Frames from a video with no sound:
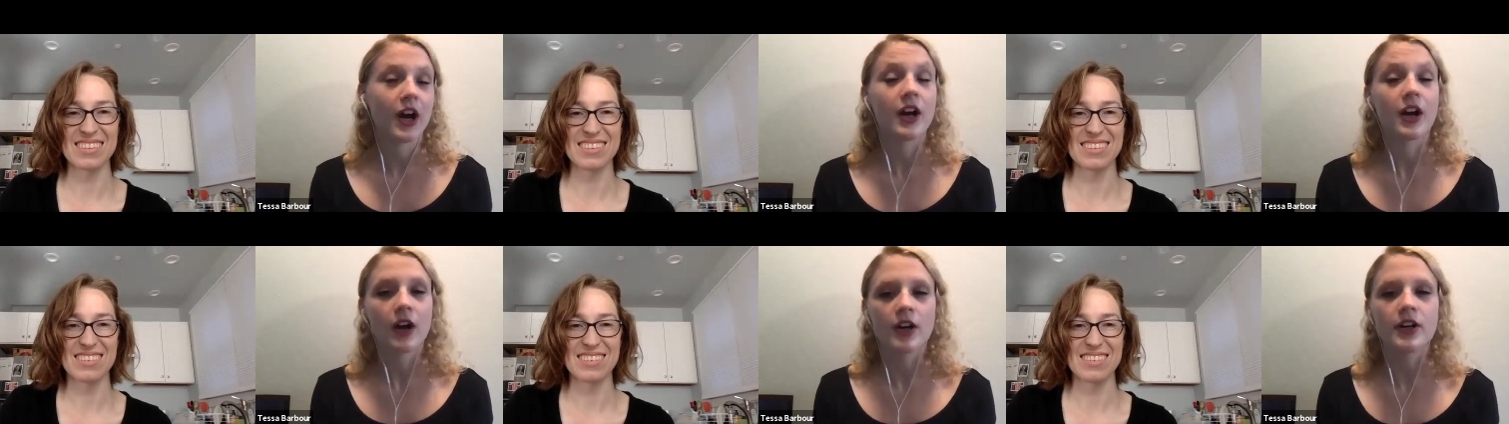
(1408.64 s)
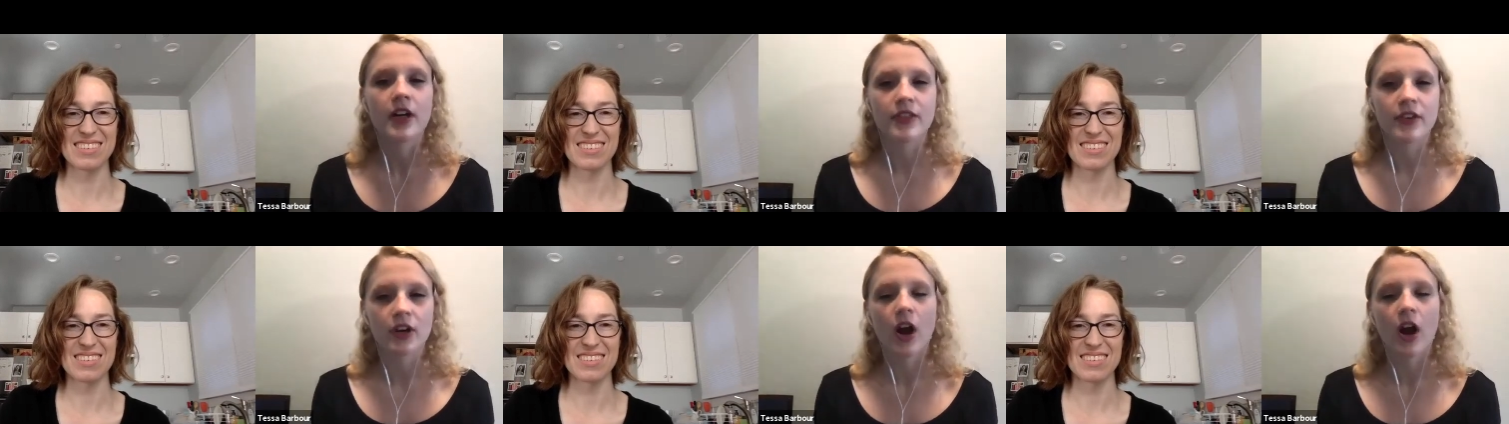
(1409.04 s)

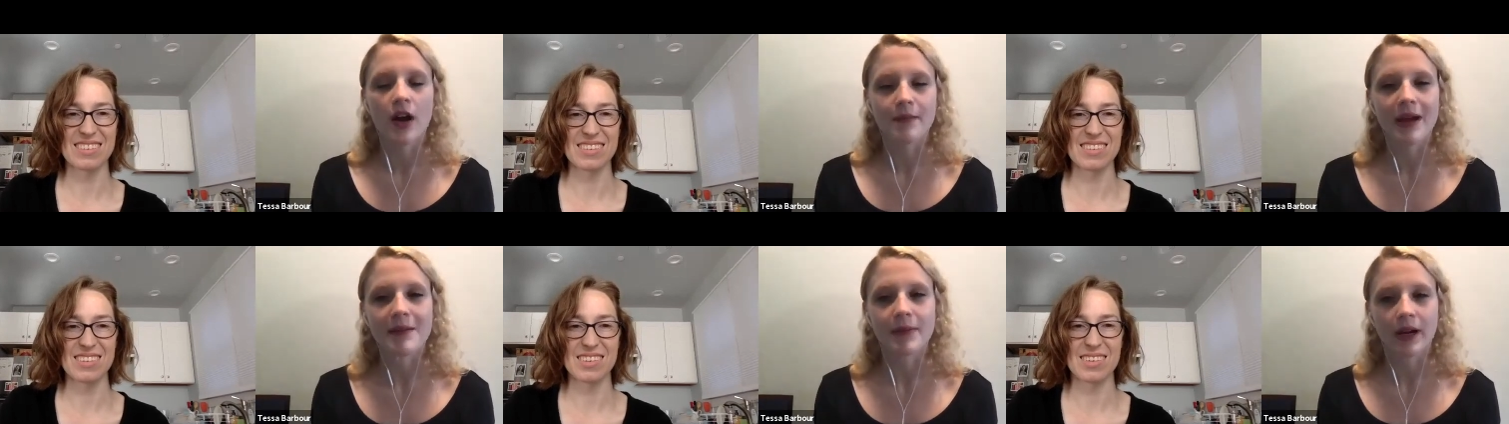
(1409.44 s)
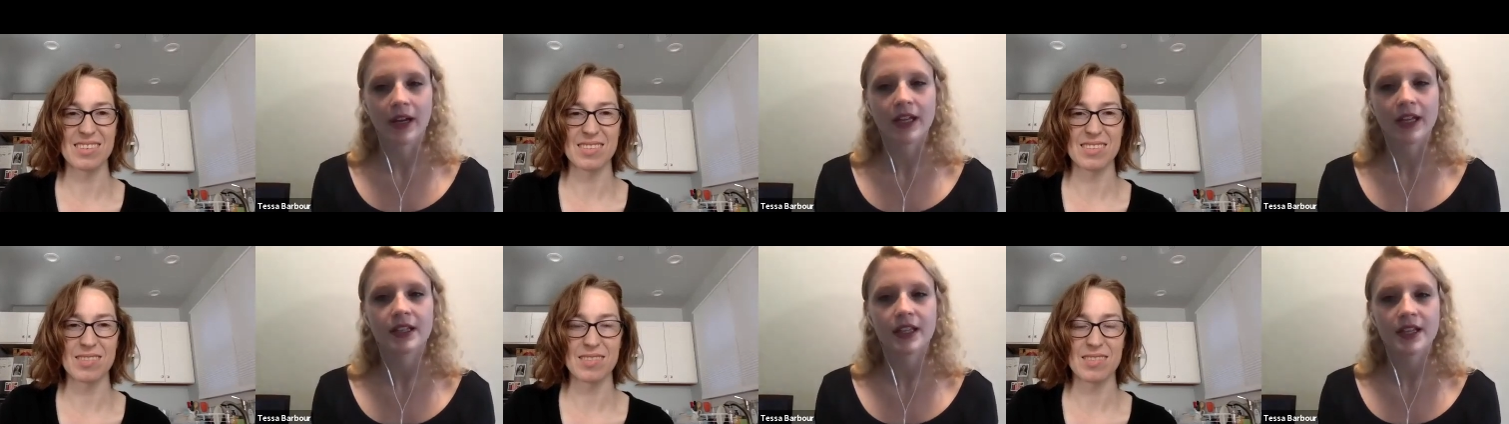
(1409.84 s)
Speaker 1: another on my
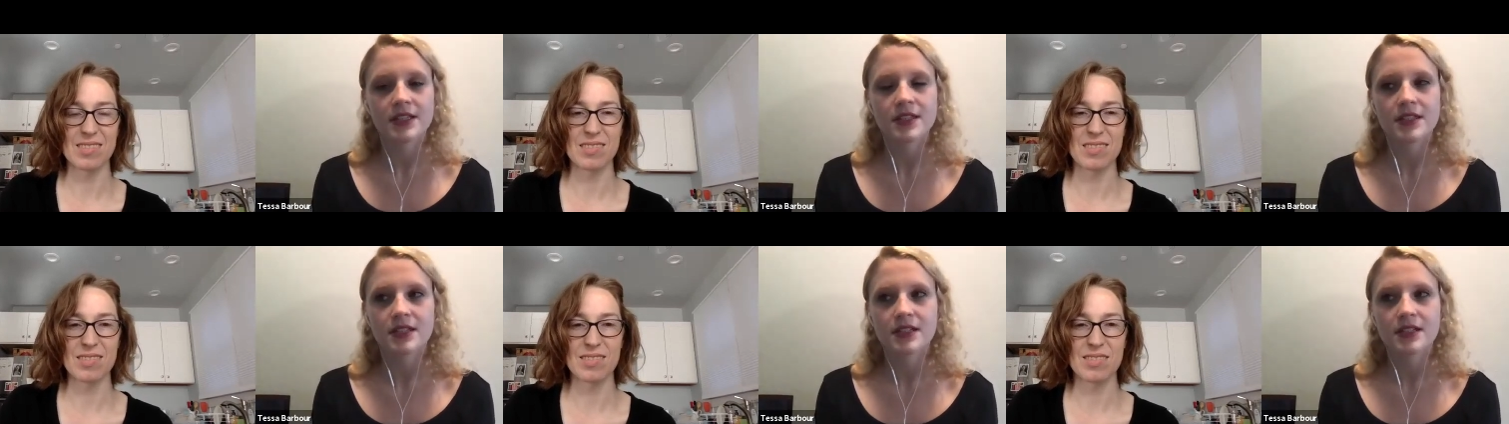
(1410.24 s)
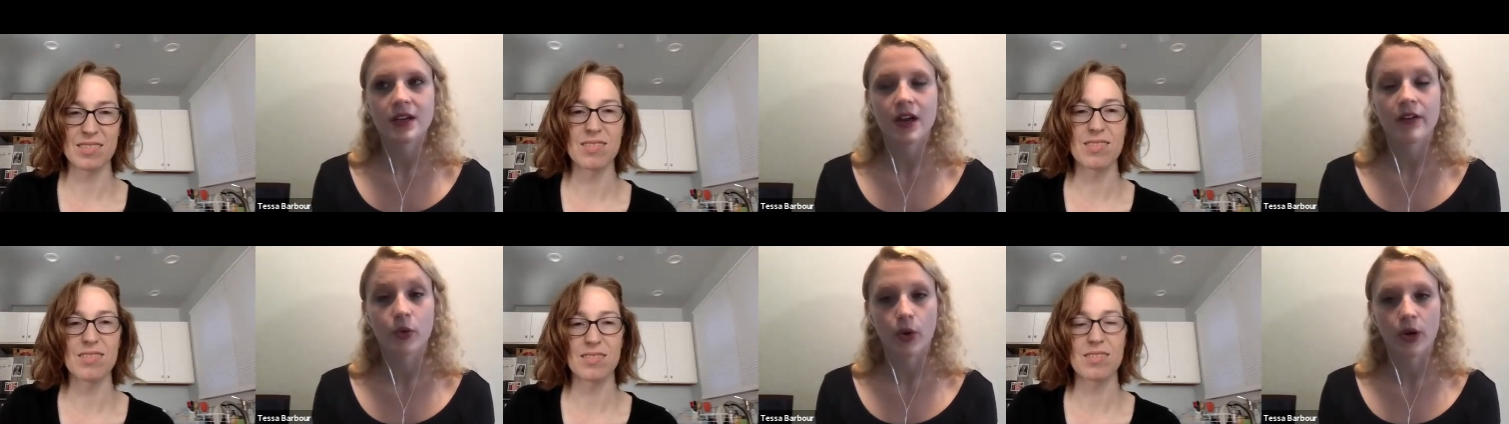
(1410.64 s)
bucket list
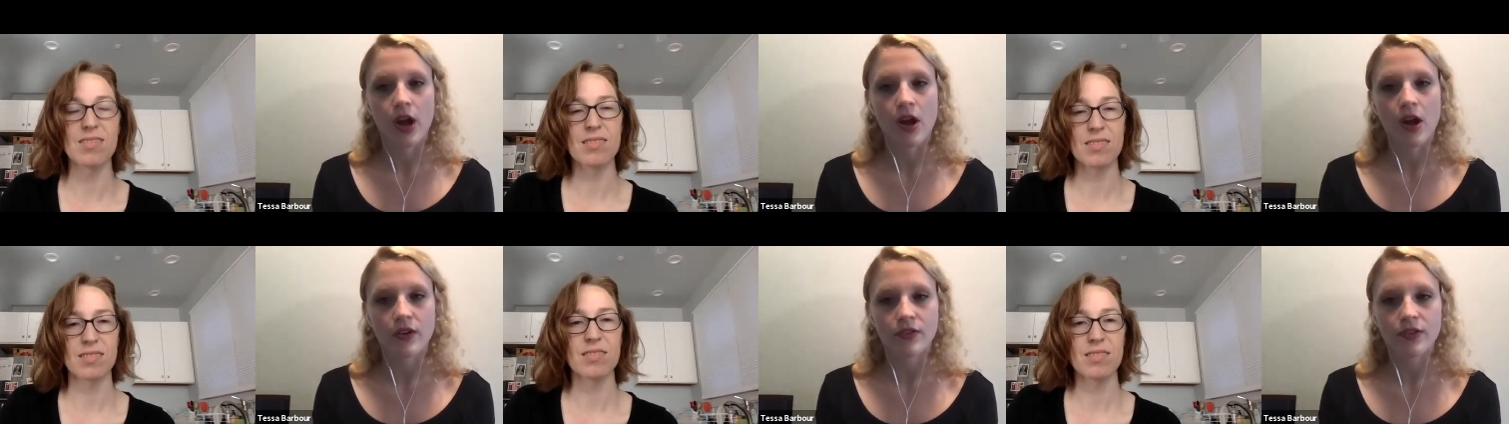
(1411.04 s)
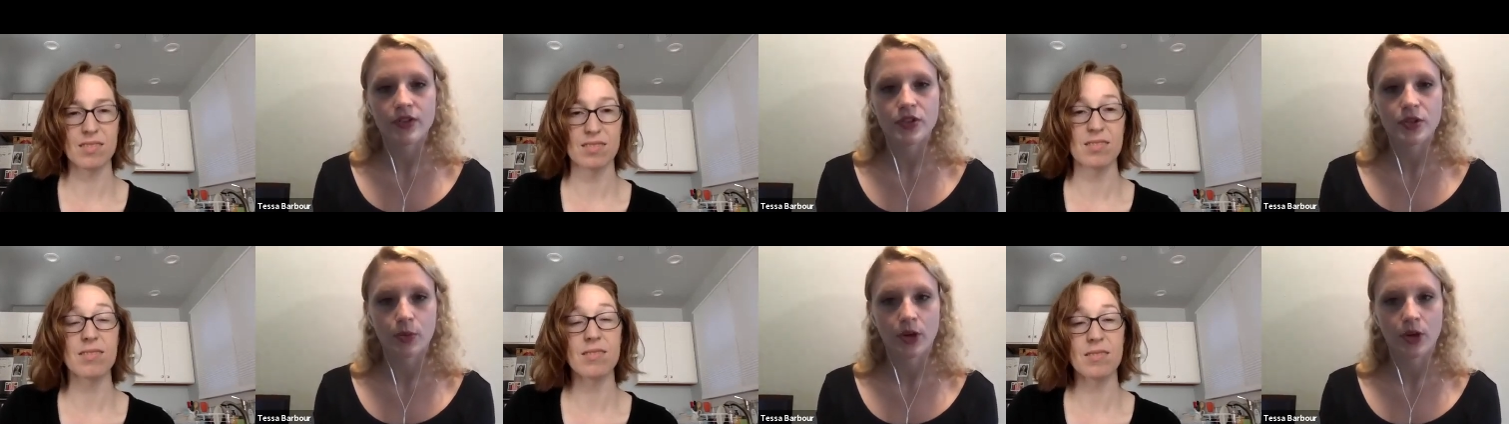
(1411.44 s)
of
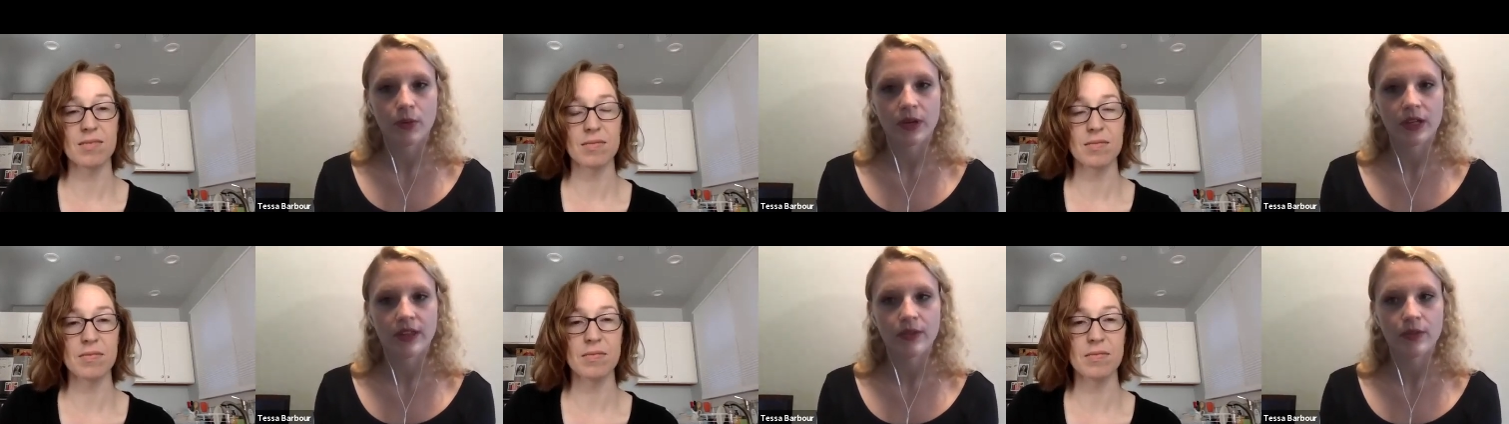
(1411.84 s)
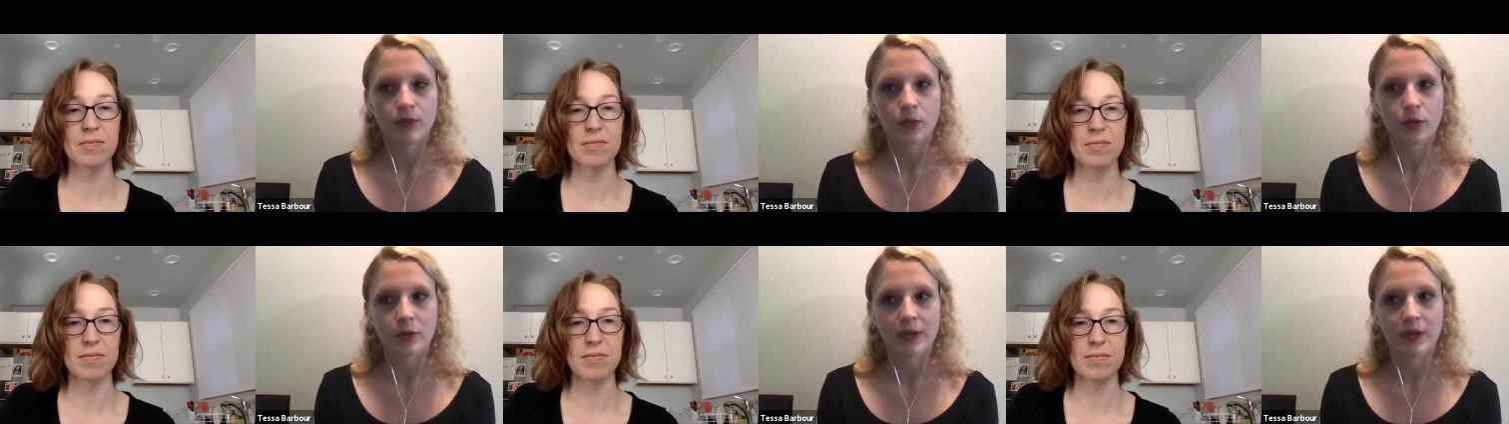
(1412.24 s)
choreographers to work with
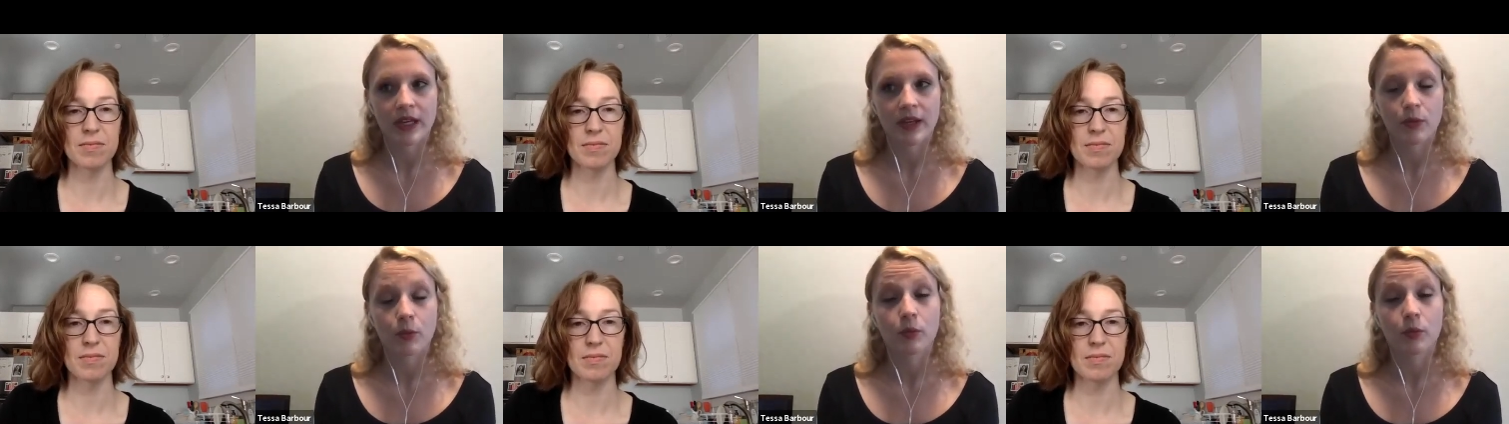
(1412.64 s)
would be